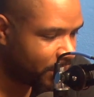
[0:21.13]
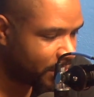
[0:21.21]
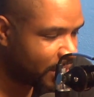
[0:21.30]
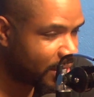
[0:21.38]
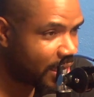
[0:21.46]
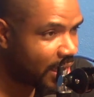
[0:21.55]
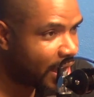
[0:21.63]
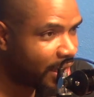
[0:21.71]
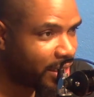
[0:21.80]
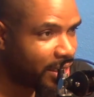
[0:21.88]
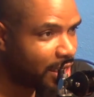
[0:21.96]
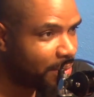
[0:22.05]
getting out of
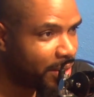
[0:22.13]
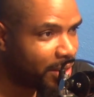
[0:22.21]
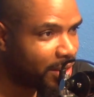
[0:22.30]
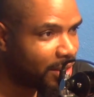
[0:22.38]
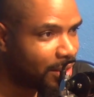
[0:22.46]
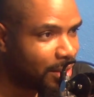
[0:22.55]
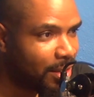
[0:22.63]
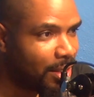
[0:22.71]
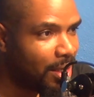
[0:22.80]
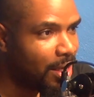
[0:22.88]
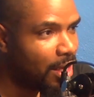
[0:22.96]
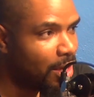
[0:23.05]
academia,
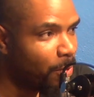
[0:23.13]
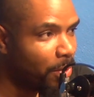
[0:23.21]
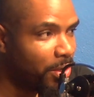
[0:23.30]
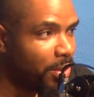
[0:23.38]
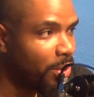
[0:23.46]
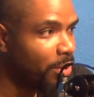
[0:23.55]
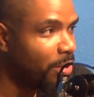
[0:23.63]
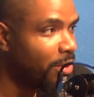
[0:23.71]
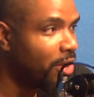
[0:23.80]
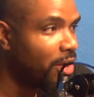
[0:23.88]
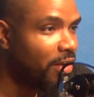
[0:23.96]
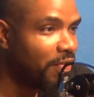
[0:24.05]
were you
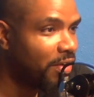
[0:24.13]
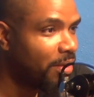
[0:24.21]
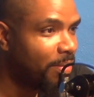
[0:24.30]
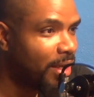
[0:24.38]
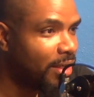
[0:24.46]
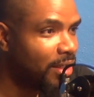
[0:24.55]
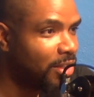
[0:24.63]
confident about it?